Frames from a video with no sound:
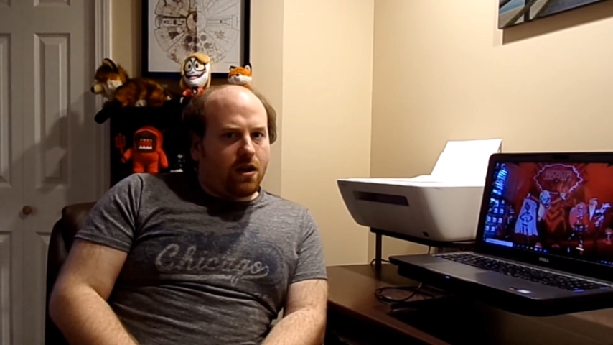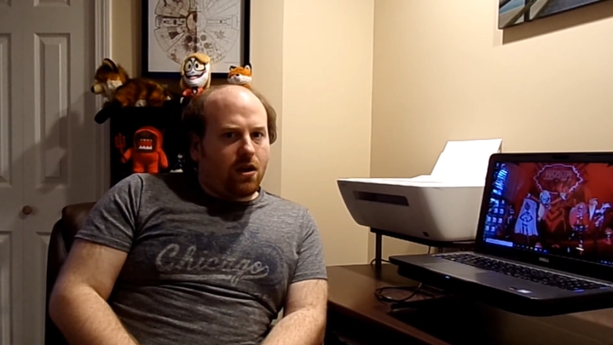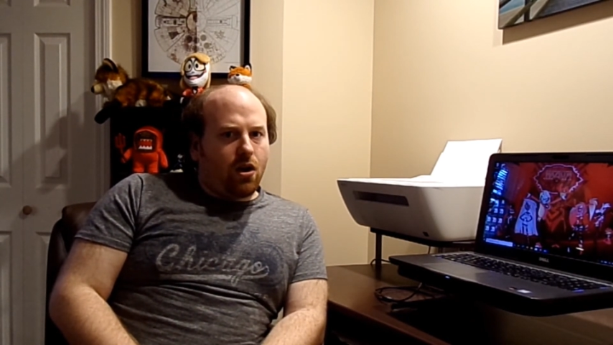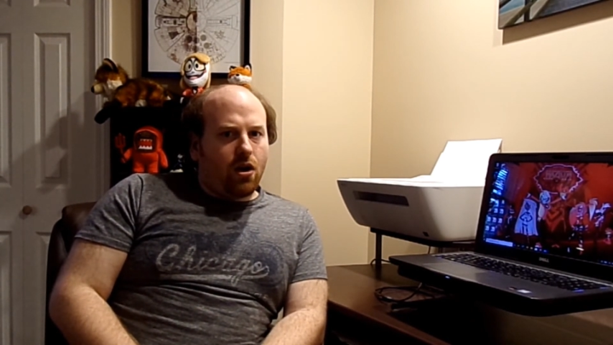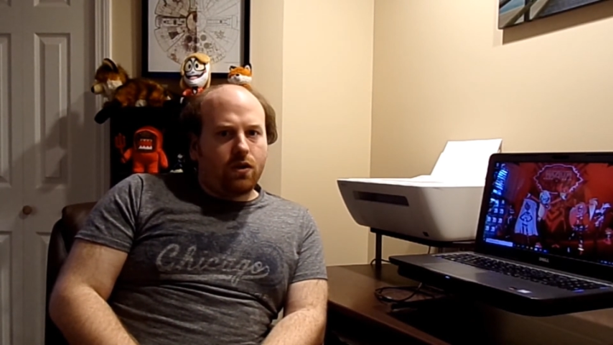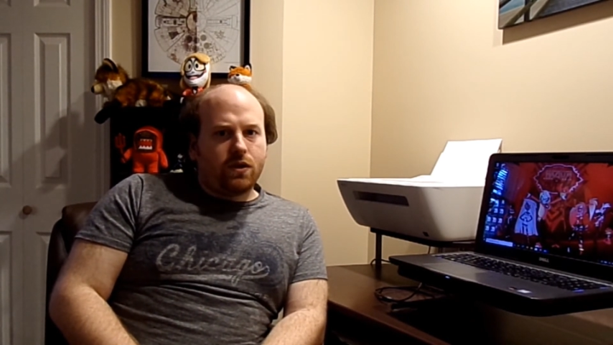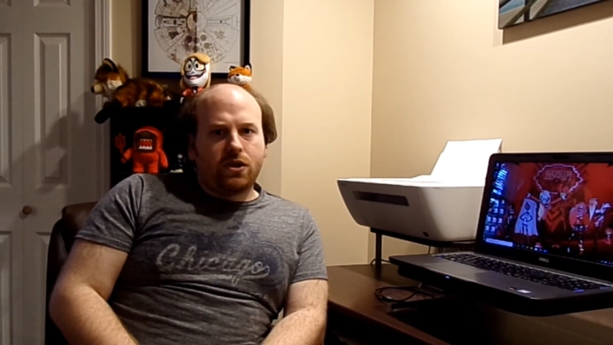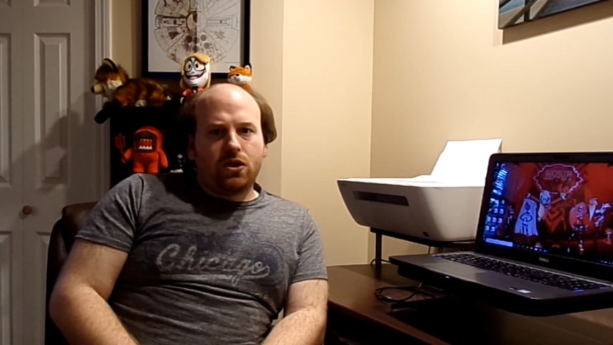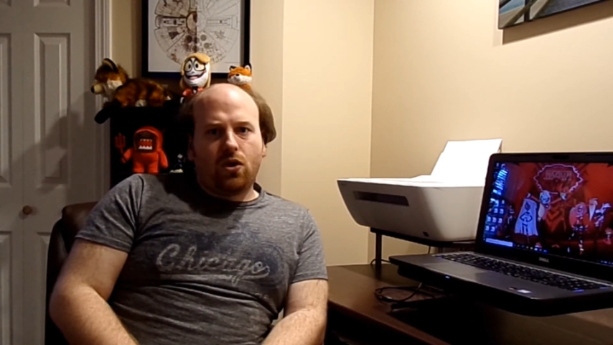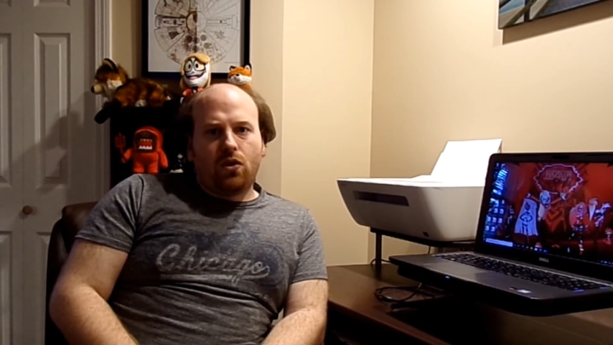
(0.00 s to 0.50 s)

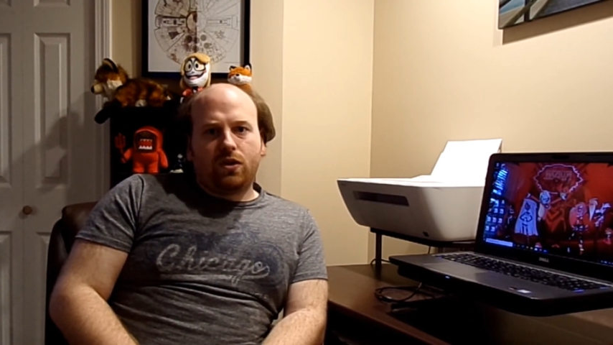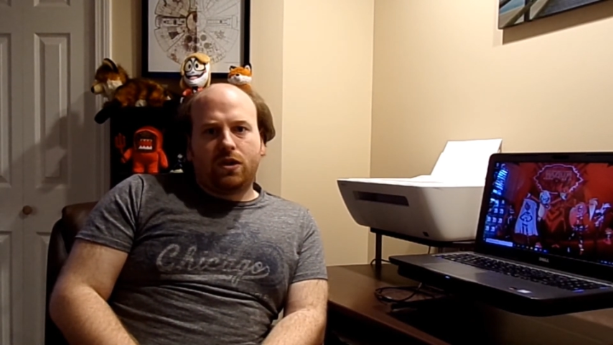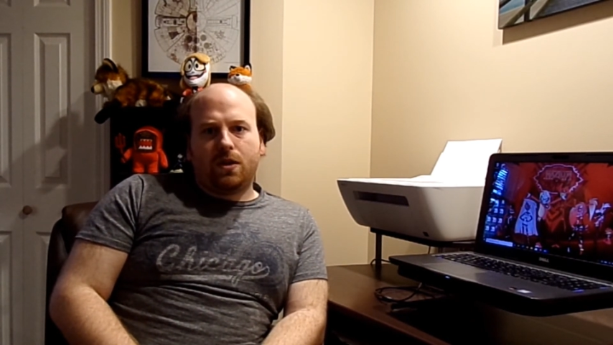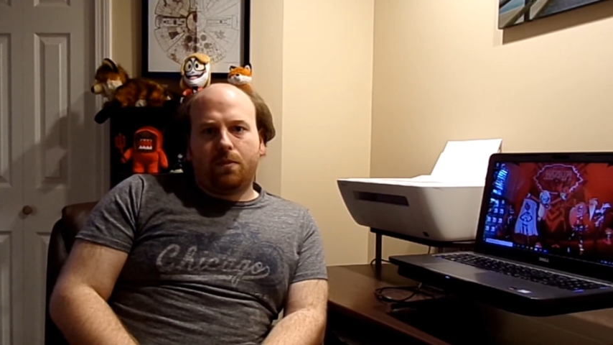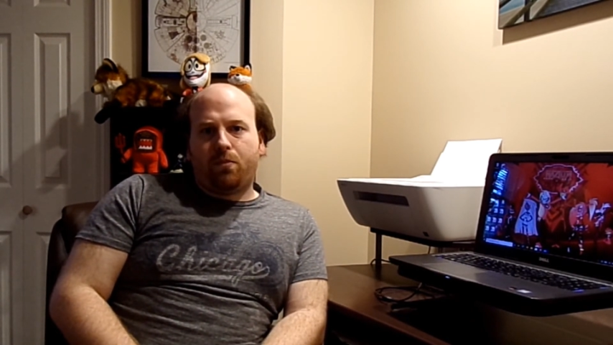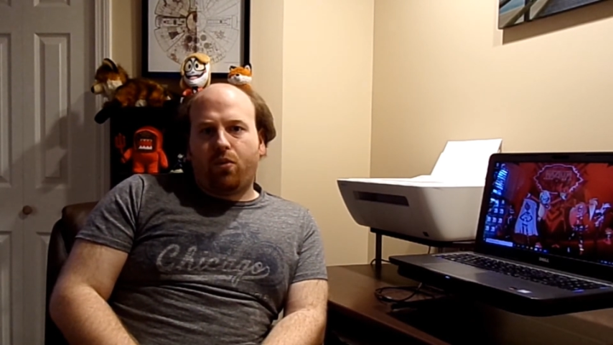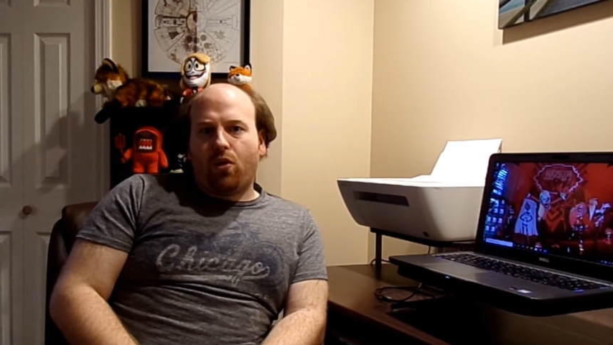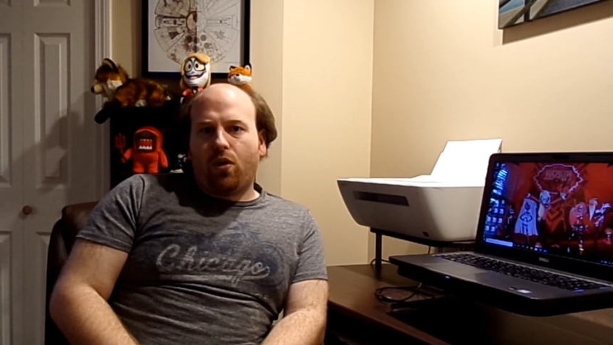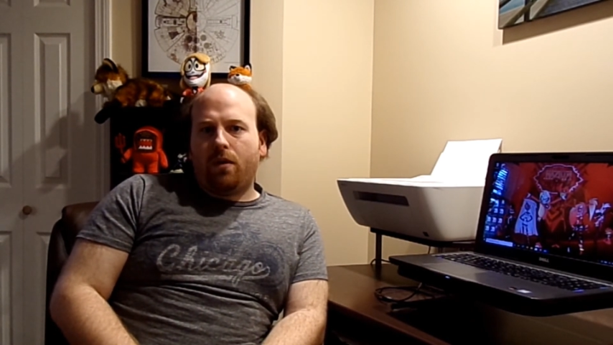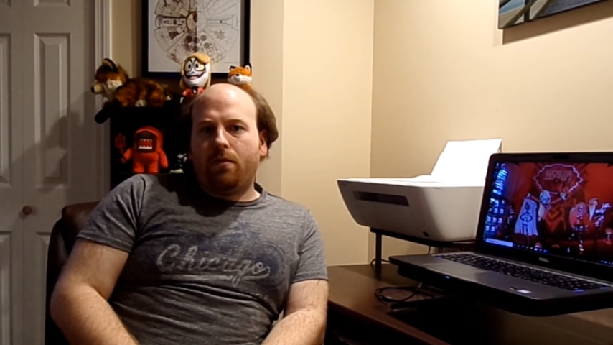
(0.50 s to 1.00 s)
also
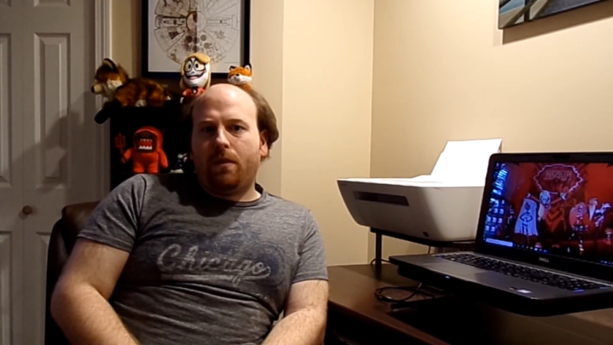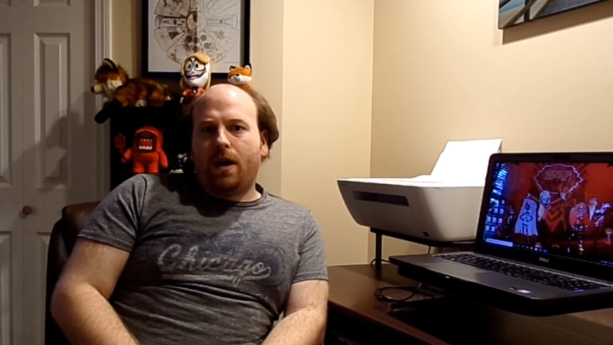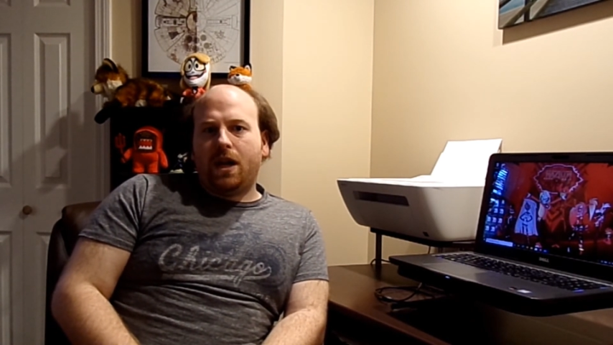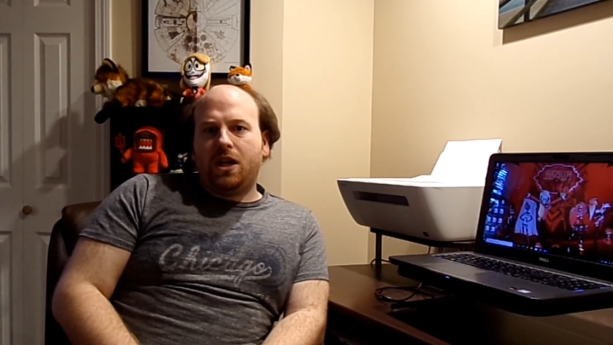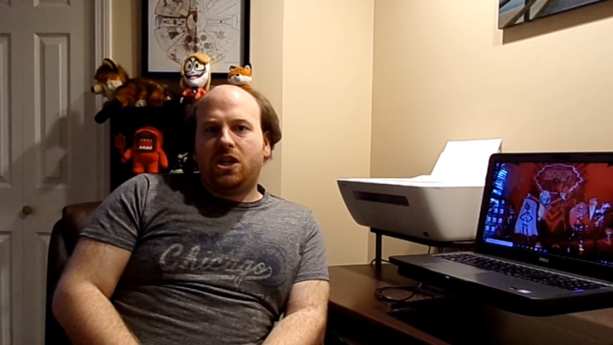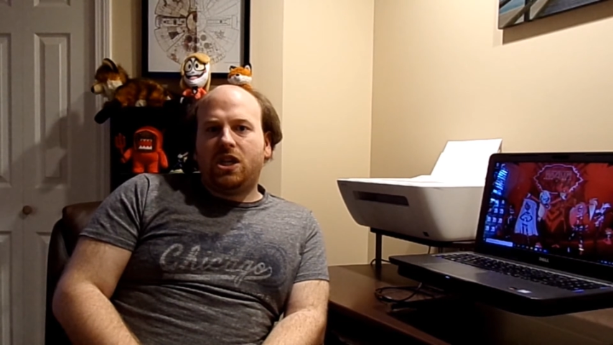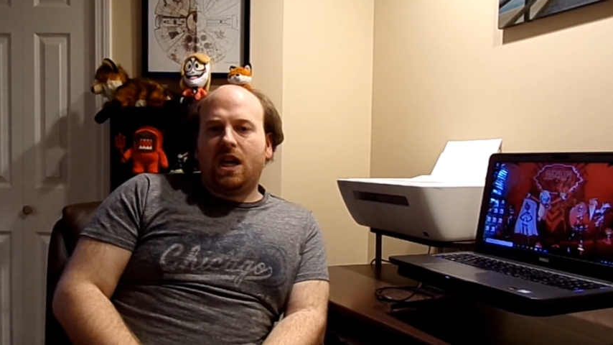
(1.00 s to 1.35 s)
support my